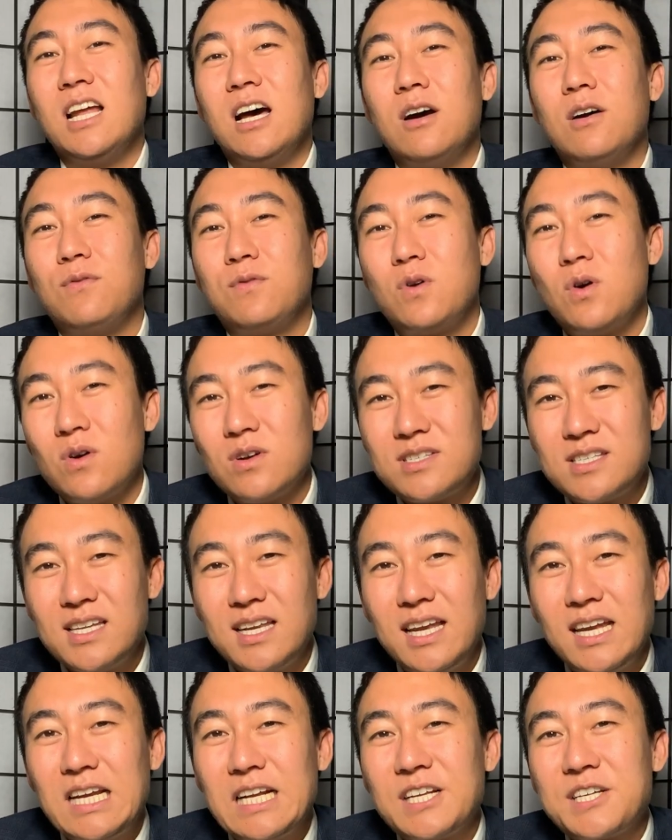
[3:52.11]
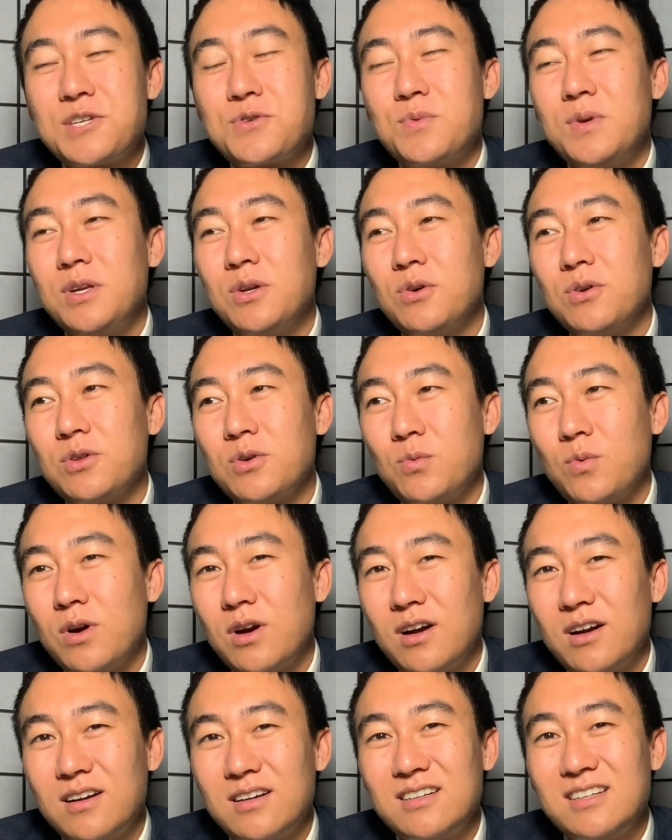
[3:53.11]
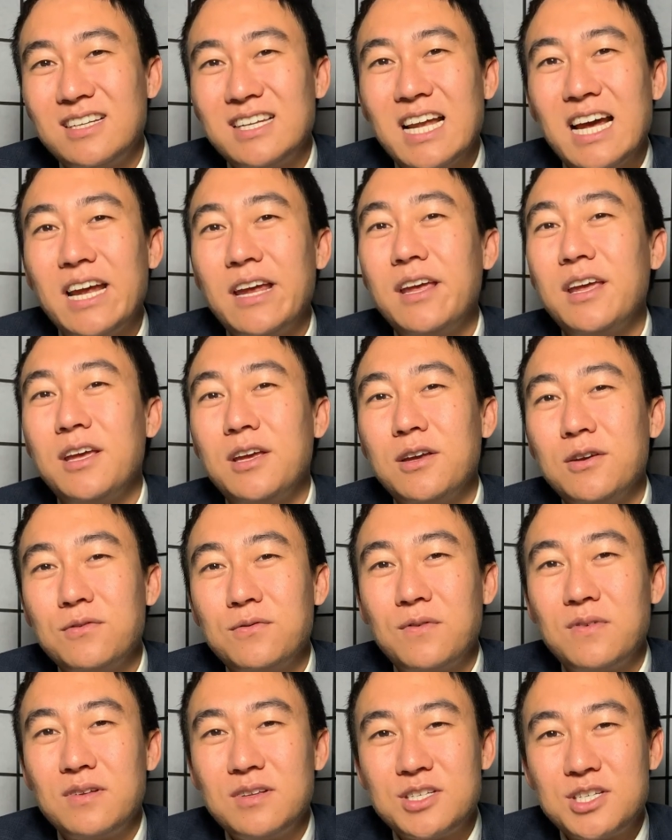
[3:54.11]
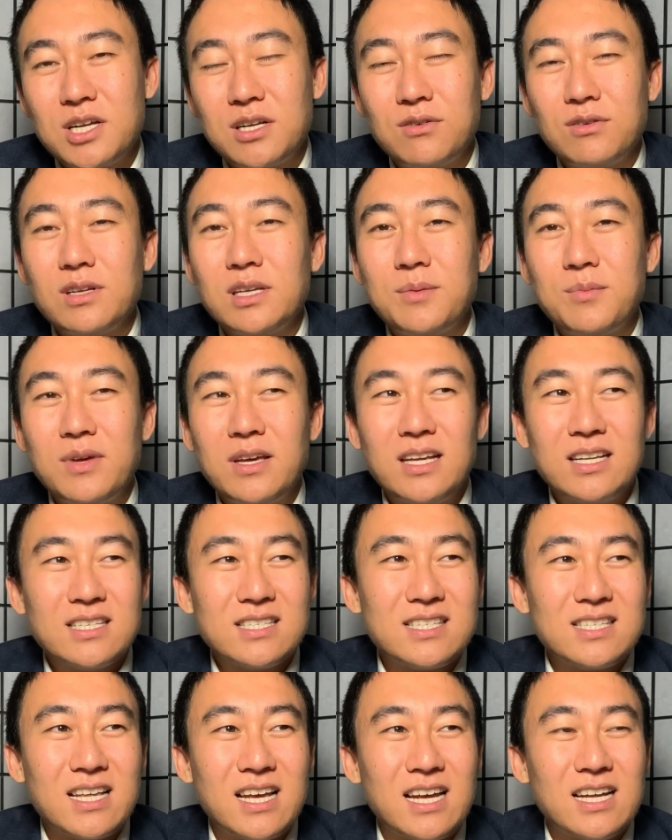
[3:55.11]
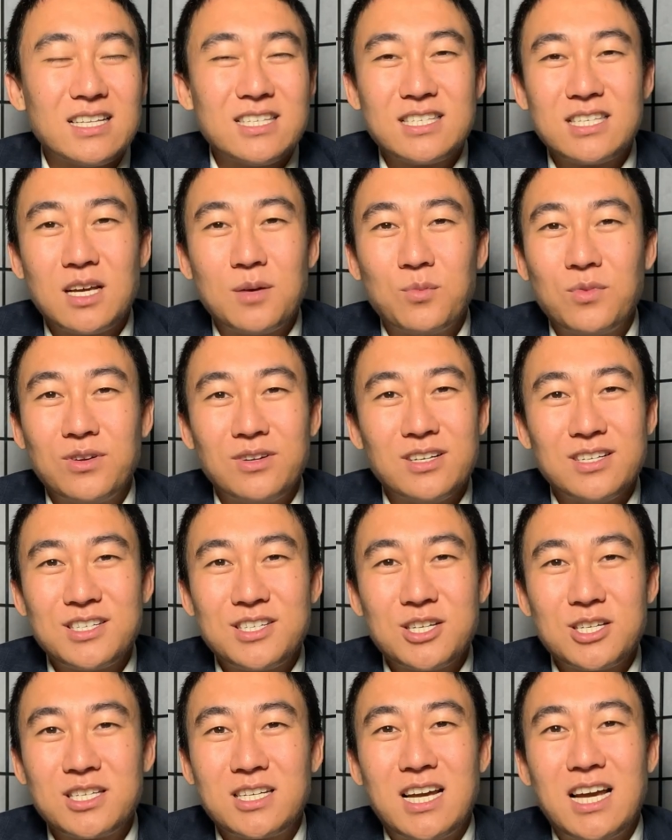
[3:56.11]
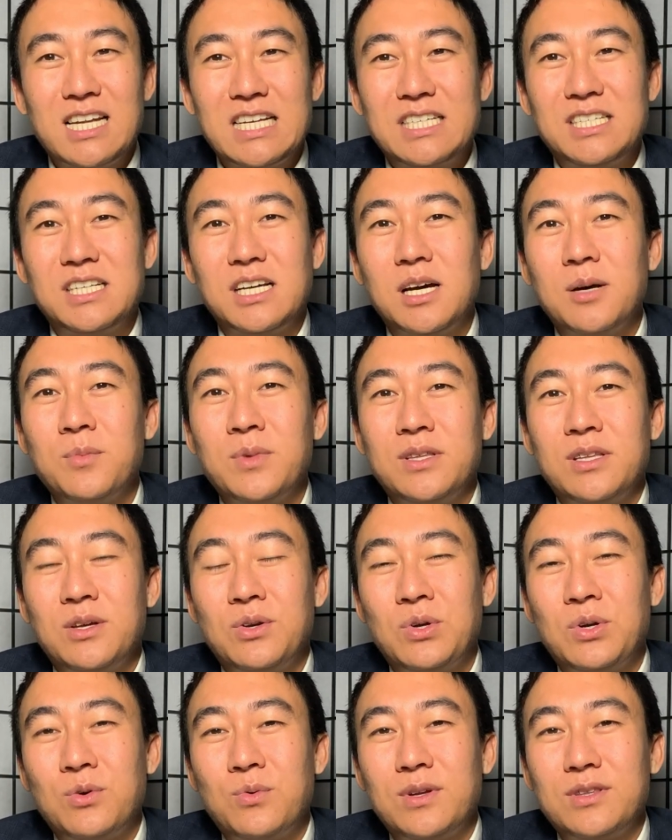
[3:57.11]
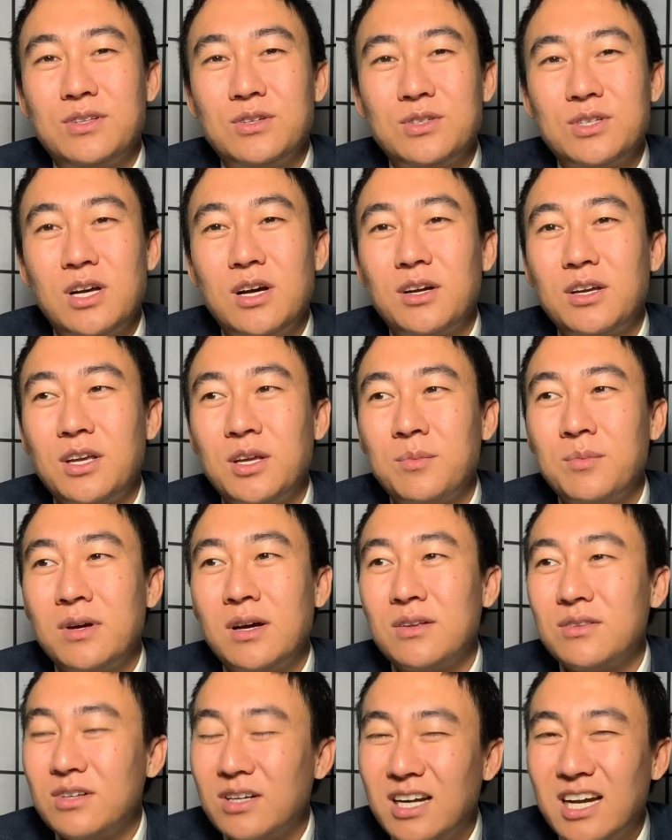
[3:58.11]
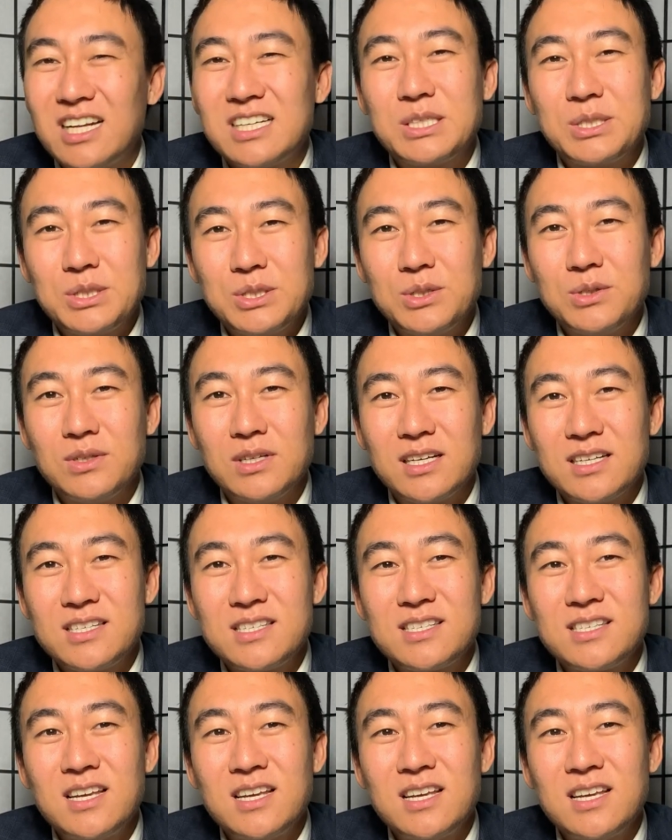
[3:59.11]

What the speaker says: Now, of course, in English, we know the word naive generally means that someone is just kind of dumb and they don't know what they're talking about. They're kind of clueless.